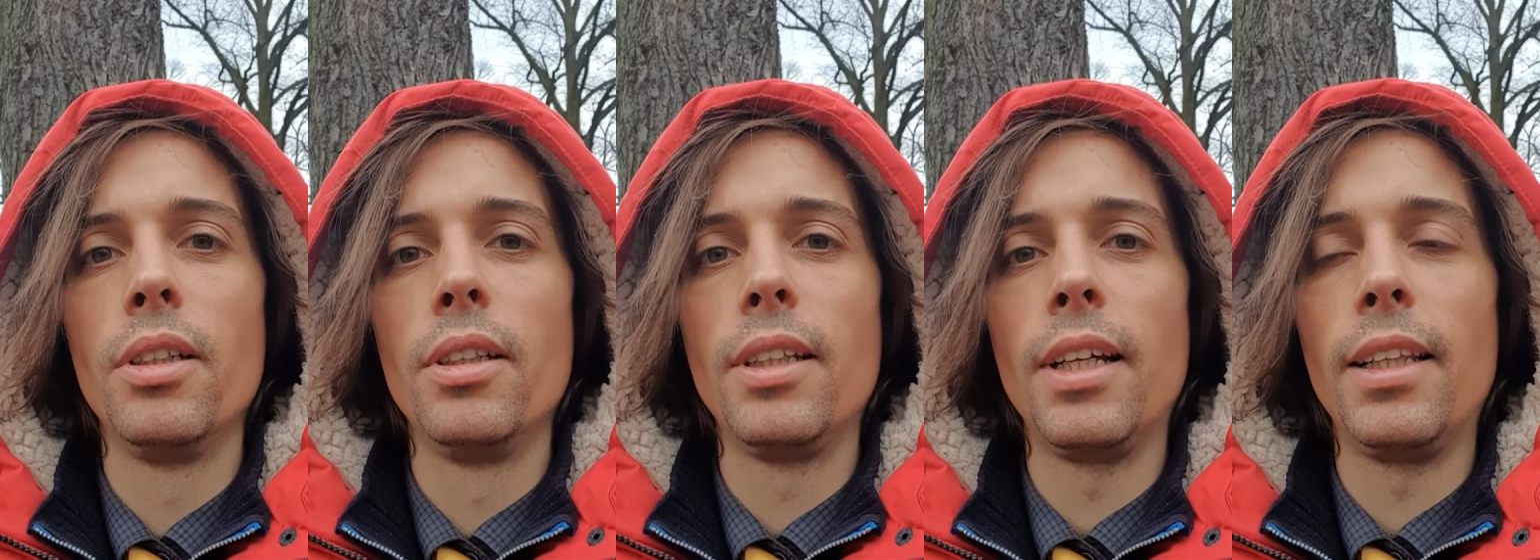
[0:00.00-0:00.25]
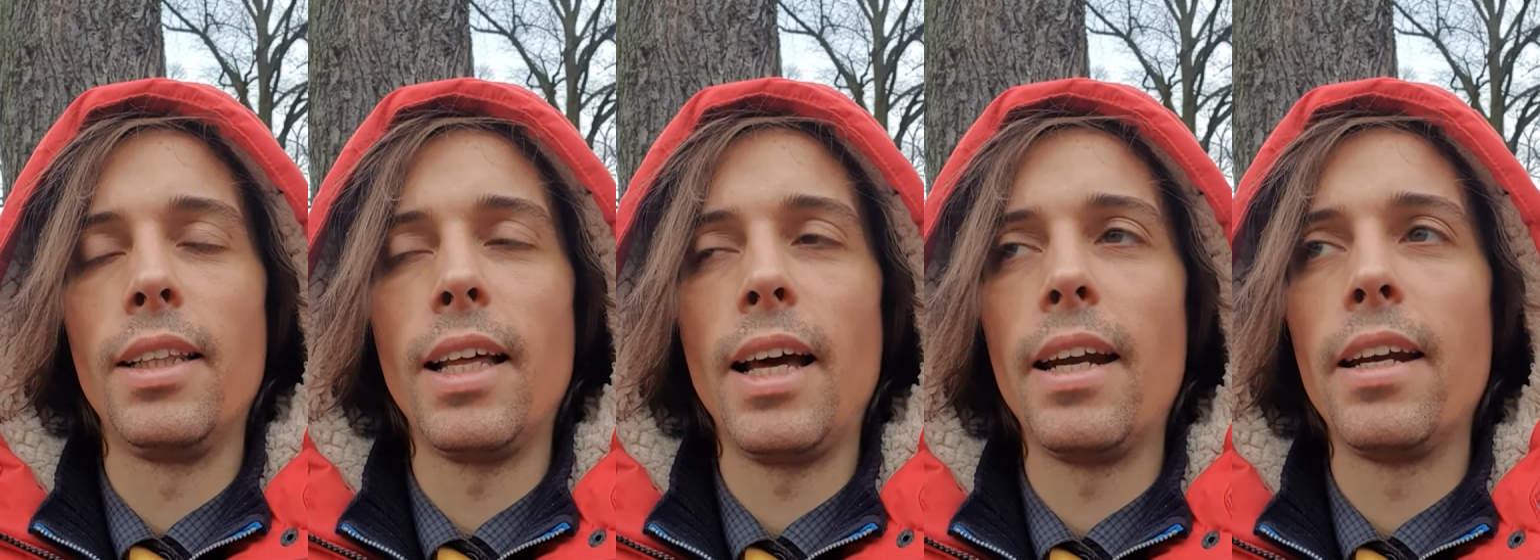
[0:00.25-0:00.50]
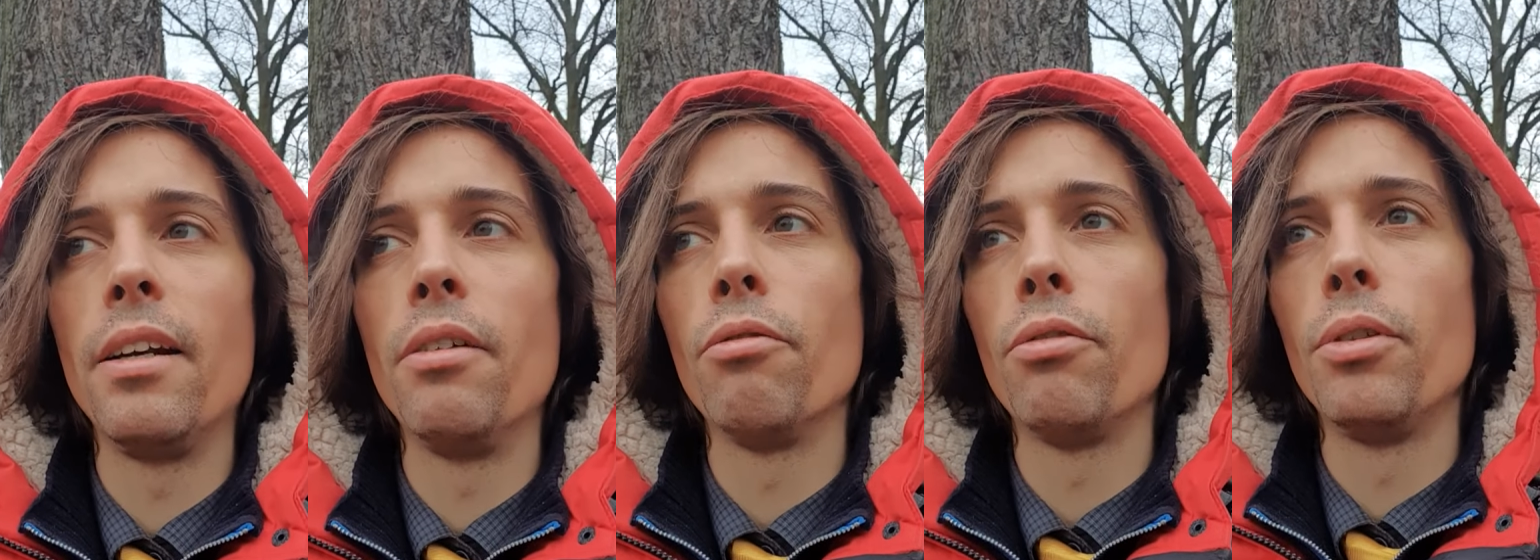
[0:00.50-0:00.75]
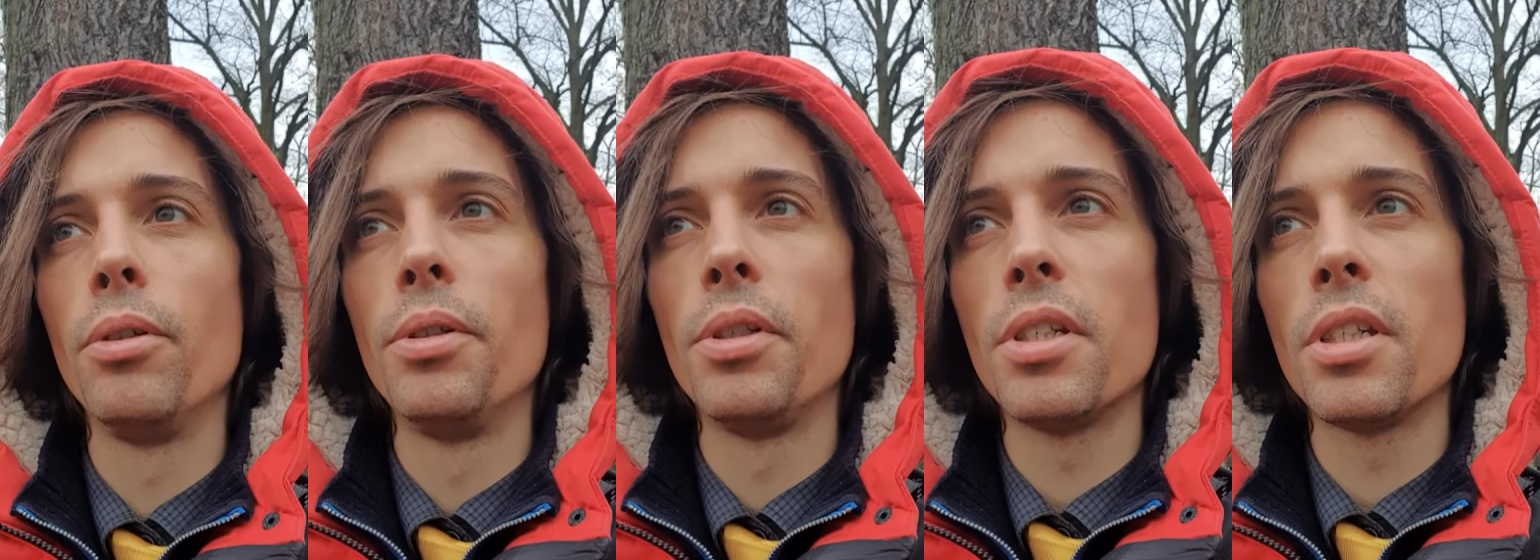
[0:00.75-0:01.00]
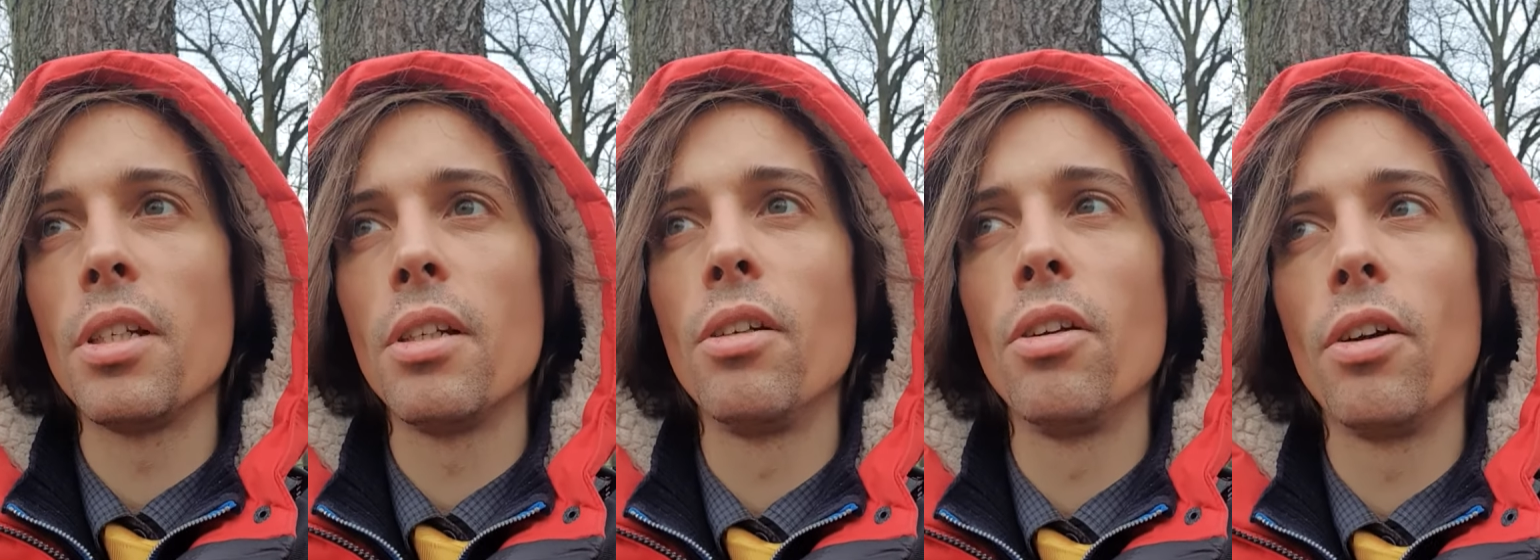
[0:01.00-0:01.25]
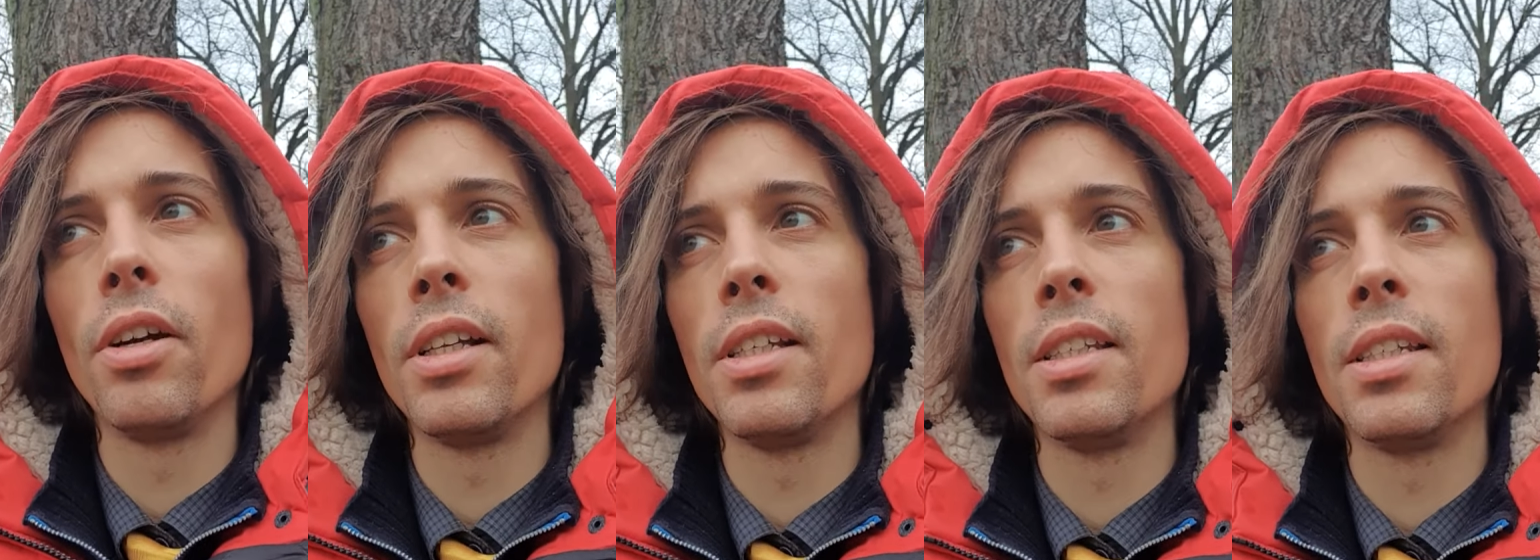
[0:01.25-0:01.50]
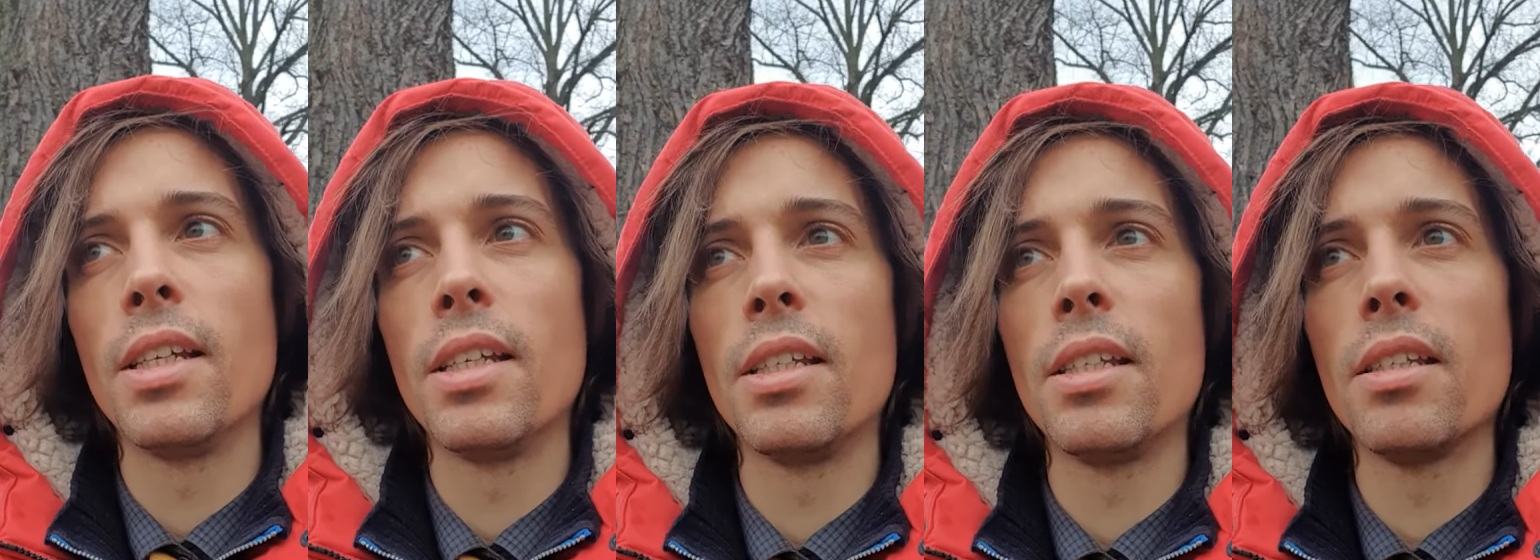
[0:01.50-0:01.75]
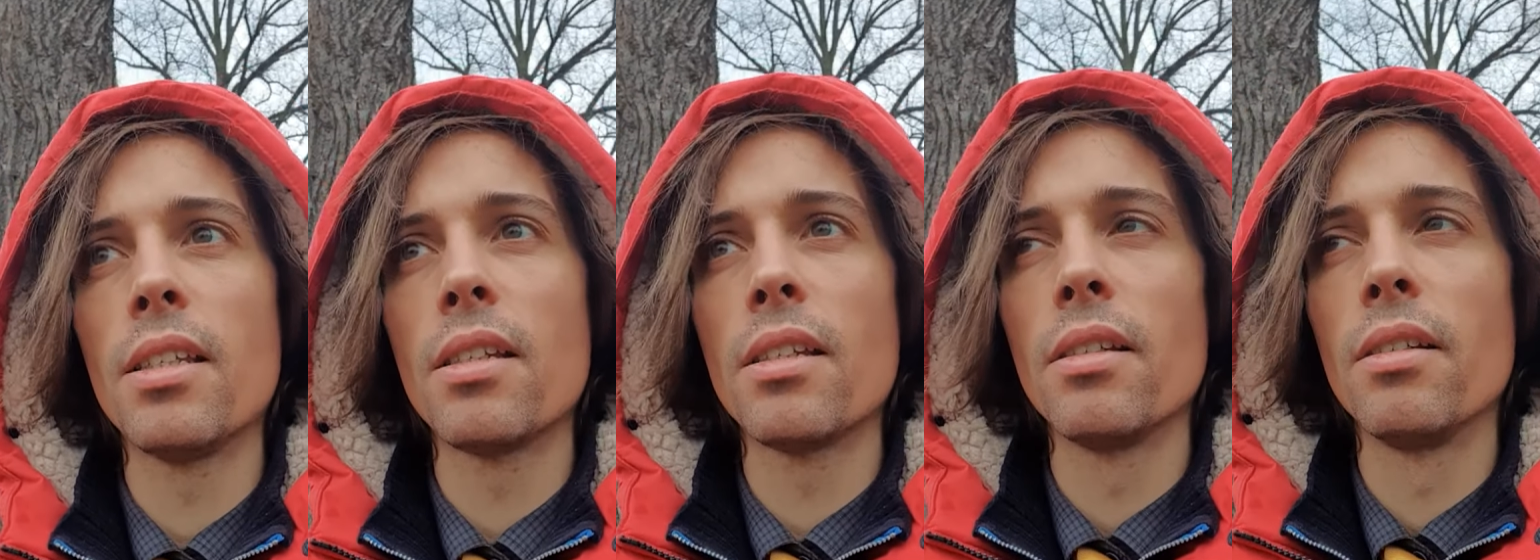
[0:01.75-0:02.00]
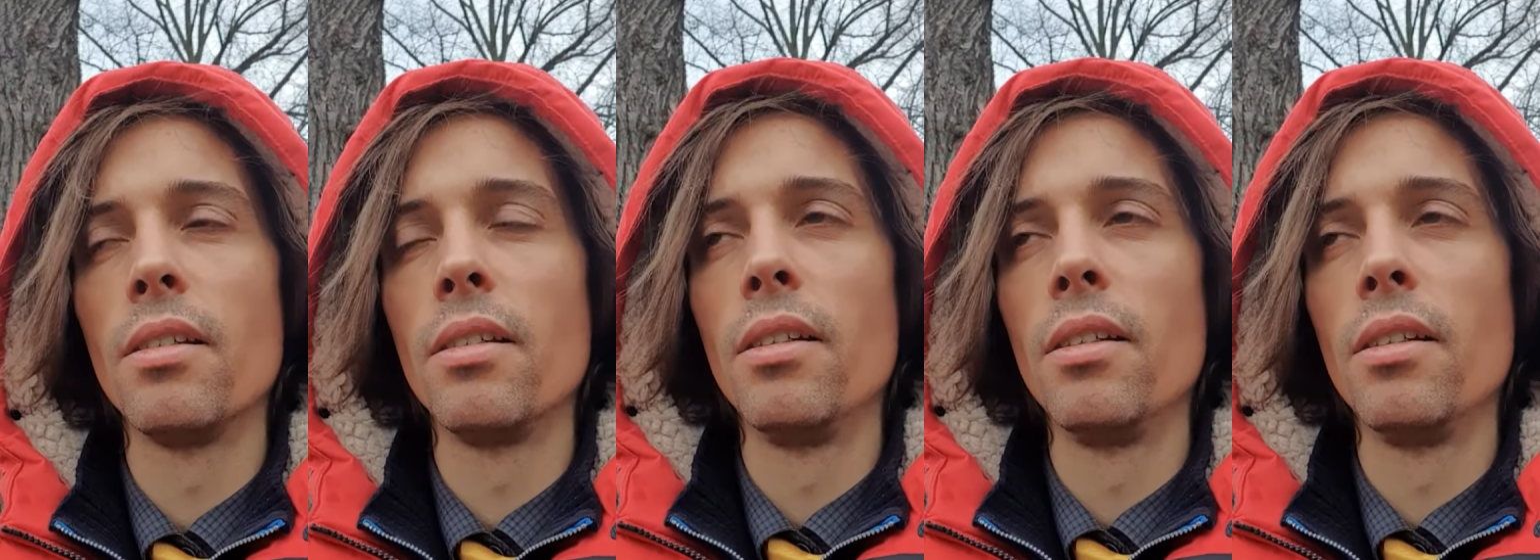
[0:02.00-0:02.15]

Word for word: that that influence did not exist.